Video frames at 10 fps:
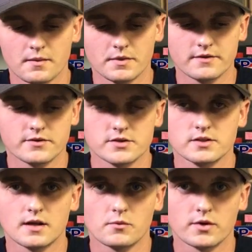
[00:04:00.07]
but if there's
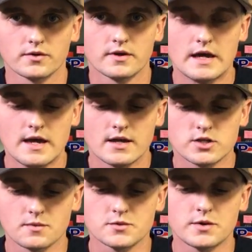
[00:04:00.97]
a lot more
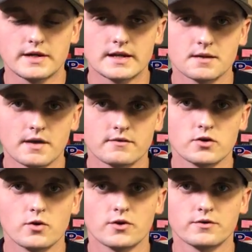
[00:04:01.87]
jumps where you need to come out of a
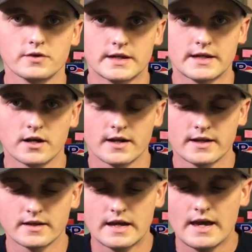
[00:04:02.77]
corner and really get on
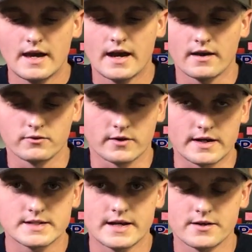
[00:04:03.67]
it, I'll run
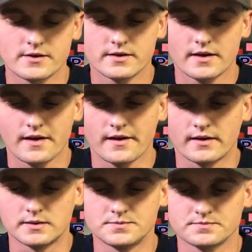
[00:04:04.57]
it tighter.
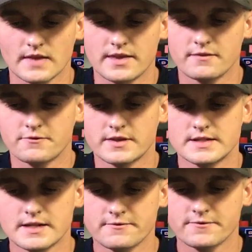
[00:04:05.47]
And then for the
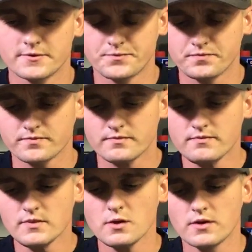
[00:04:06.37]
diff,
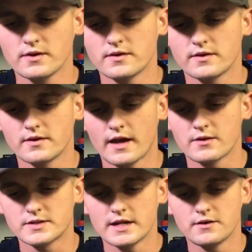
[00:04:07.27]

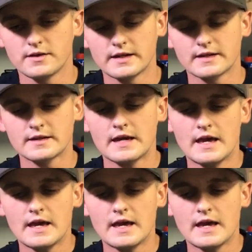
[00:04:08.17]
how tight you need it,